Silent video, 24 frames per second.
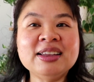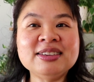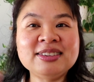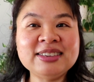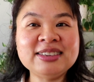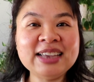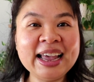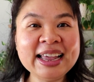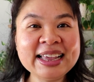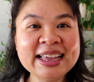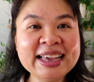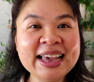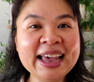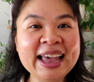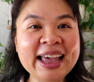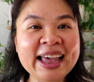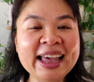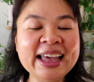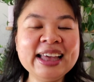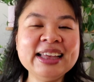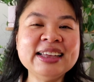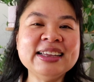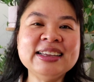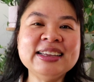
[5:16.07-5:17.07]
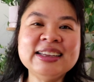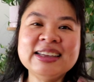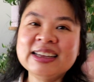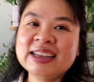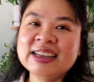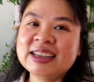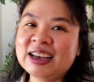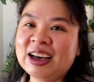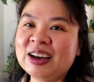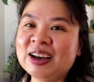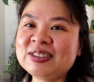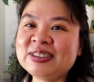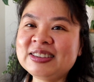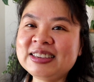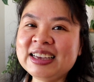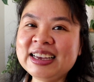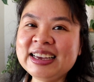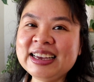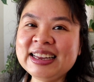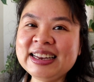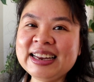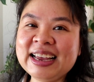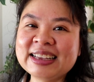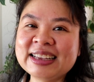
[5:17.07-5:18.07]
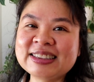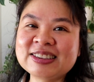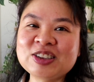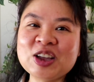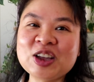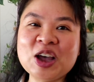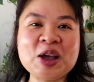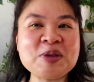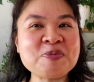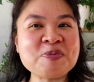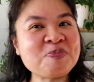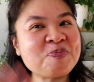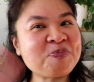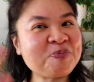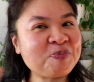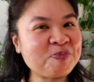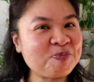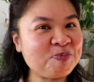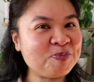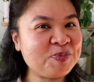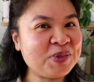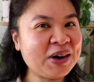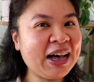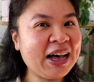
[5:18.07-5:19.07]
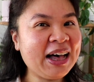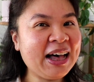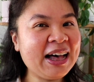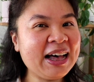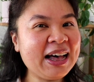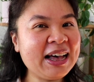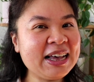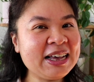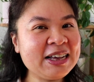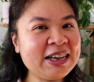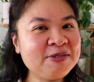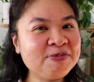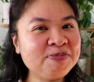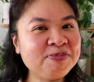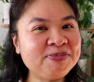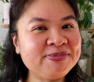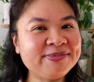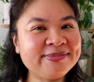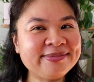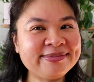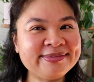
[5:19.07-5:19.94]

Take care. I'll see you next time. Bye.